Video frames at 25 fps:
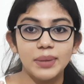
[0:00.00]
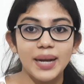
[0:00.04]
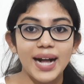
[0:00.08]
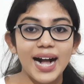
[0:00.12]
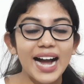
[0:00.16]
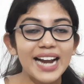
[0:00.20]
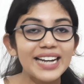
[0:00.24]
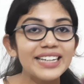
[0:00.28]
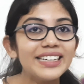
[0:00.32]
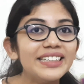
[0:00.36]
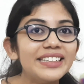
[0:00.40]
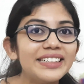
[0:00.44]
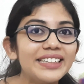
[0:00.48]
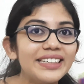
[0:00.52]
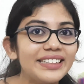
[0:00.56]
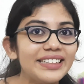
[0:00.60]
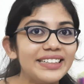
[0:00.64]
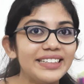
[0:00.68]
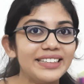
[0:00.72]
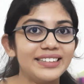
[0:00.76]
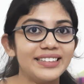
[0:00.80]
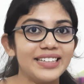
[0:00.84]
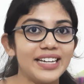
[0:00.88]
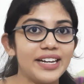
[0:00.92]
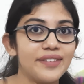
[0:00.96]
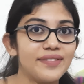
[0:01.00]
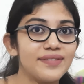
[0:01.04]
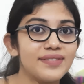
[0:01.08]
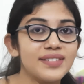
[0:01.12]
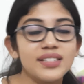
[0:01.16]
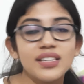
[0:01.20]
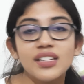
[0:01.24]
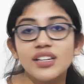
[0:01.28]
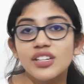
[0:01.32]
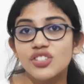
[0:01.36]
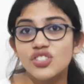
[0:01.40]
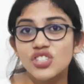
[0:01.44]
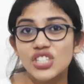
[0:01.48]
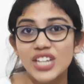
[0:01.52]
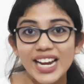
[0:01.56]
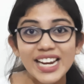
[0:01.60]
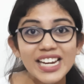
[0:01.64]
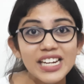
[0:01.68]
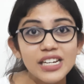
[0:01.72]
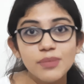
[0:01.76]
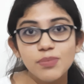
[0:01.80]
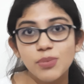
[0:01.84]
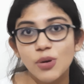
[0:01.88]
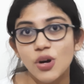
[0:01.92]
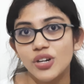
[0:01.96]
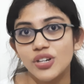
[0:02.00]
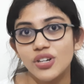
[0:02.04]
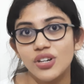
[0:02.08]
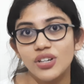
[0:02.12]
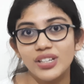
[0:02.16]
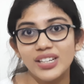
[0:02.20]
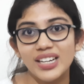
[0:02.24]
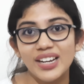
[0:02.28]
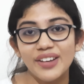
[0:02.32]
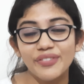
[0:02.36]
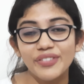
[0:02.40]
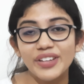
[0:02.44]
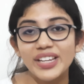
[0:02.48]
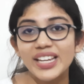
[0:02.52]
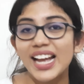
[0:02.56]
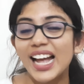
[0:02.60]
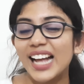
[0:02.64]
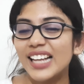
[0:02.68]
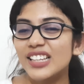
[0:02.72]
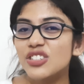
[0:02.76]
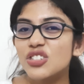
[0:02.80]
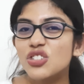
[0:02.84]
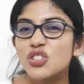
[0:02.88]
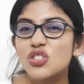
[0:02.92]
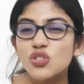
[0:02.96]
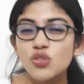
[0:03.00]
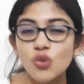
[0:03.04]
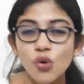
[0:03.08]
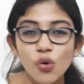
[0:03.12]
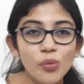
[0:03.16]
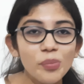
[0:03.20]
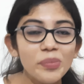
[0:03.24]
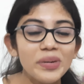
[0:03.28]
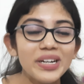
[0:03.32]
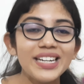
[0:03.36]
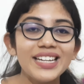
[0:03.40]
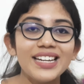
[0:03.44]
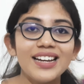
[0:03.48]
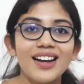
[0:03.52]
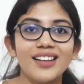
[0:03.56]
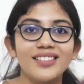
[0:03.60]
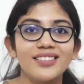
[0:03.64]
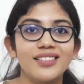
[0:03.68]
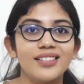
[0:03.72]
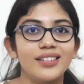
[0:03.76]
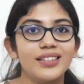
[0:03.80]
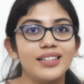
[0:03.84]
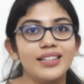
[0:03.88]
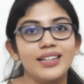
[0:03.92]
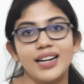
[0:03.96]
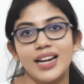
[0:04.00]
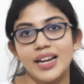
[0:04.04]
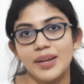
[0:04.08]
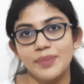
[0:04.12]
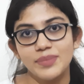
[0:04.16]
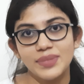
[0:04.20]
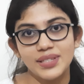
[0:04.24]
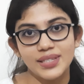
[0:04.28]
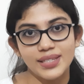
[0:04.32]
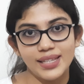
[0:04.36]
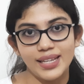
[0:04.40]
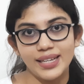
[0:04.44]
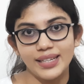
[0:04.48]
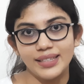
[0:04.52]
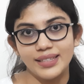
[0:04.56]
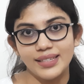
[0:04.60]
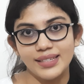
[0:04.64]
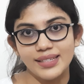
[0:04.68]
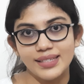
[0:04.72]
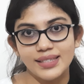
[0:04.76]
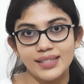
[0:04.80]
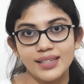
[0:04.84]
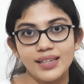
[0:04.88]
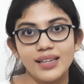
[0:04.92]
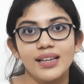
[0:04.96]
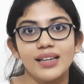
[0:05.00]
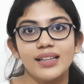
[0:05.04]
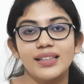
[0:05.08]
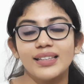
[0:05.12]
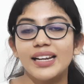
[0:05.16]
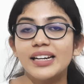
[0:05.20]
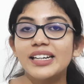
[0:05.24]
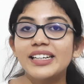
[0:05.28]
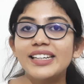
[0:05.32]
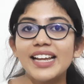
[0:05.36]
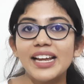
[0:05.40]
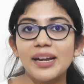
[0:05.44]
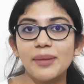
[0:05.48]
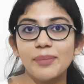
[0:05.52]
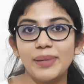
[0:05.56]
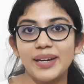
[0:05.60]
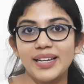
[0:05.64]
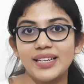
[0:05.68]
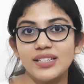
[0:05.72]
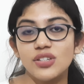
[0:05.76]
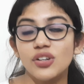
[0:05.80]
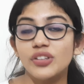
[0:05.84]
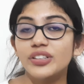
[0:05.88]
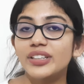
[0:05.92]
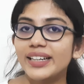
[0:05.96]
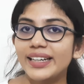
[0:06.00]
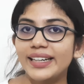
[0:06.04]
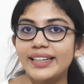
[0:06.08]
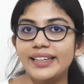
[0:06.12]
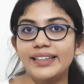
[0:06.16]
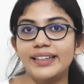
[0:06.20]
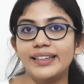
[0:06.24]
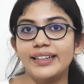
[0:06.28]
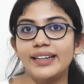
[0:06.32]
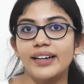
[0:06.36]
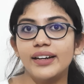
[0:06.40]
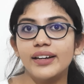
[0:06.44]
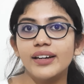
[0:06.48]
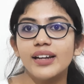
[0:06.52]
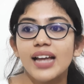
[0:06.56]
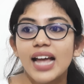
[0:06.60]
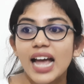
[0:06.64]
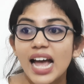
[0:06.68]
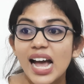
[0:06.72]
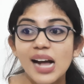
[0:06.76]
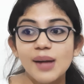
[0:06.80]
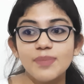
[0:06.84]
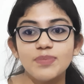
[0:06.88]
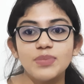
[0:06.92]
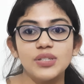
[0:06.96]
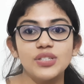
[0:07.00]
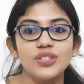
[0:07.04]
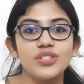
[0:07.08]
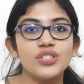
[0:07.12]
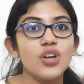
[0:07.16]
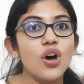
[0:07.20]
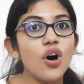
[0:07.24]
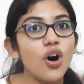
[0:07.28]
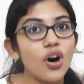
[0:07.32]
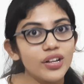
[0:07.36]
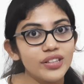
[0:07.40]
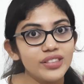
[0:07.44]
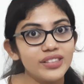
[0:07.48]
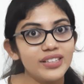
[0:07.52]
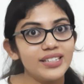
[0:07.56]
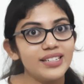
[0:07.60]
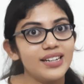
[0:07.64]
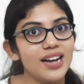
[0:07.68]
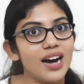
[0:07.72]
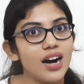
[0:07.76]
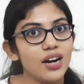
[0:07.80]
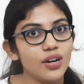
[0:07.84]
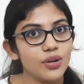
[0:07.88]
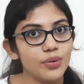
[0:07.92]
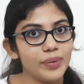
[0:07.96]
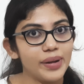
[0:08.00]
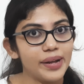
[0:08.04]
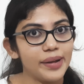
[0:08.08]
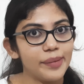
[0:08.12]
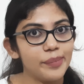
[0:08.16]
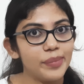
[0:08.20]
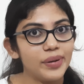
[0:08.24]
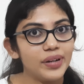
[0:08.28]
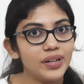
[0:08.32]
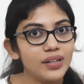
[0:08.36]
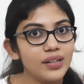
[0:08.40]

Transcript: identity thefts, child pornography, and so many other crimes like this that take place on the internet happens on the dark web.